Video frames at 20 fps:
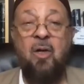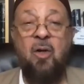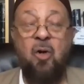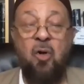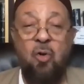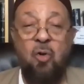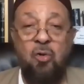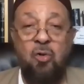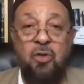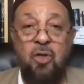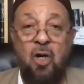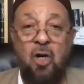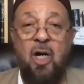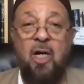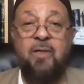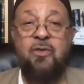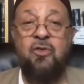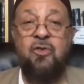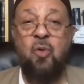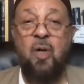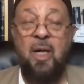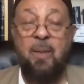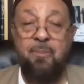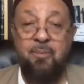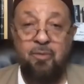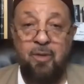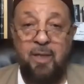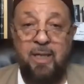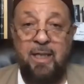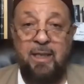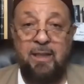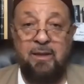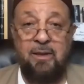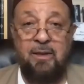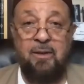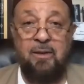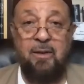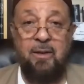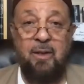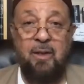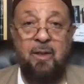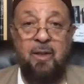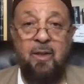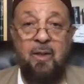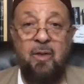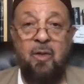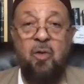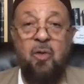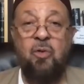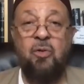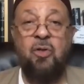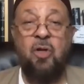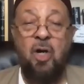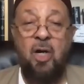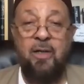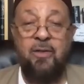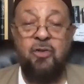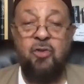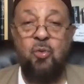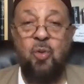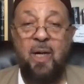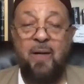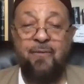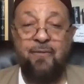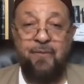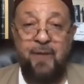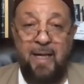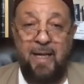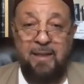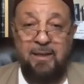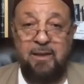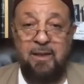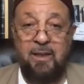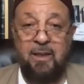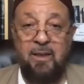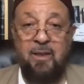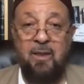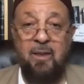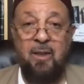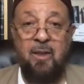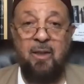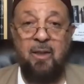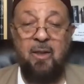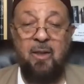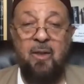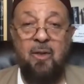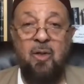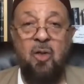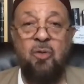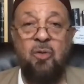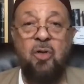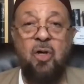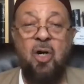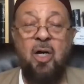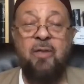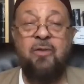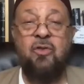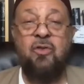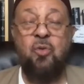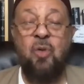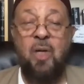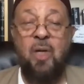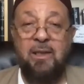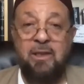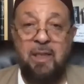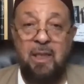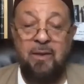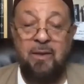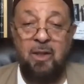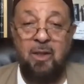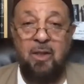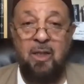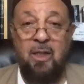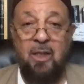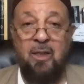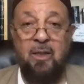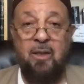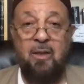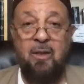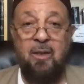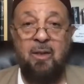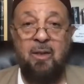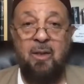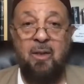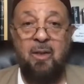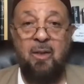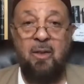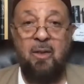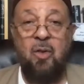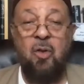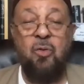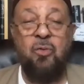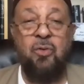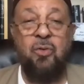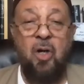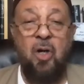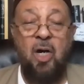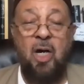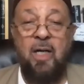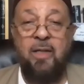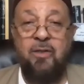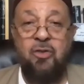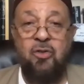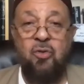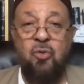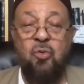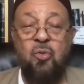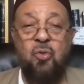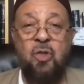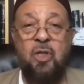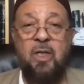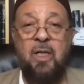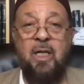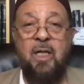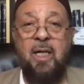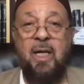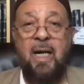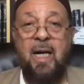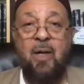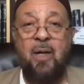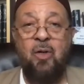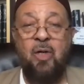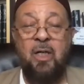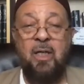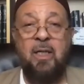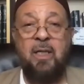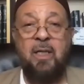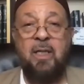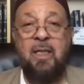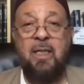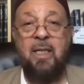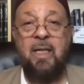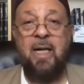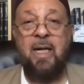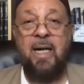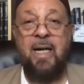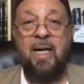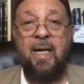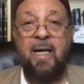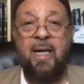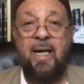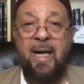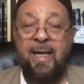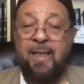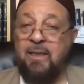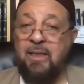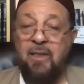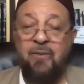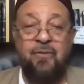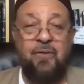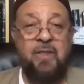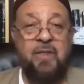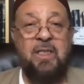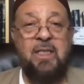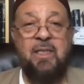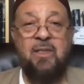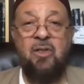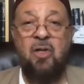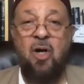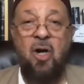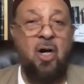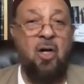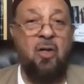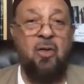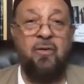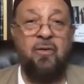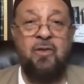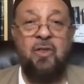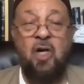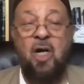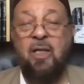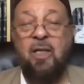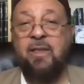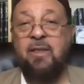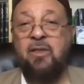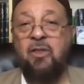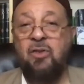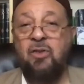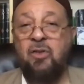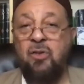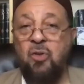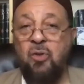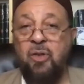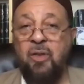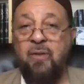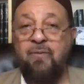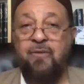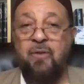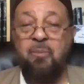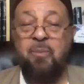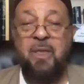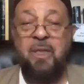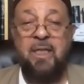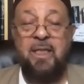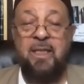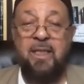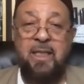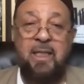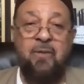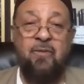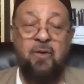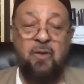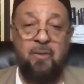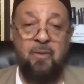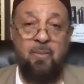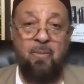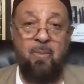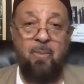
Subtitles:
Hold on to our prayers. Hold on to our fasting. Hold on to our sadaqah. Hold on to our activities, all of calling to the good and forbidding evil.